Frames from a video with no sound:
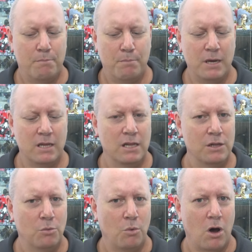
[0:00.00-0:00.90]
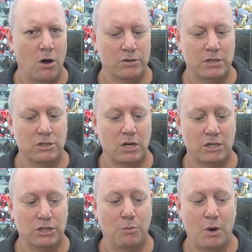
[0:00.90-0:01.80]
a little while since I
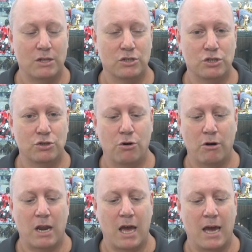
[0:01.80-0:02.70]
actually went and saw it,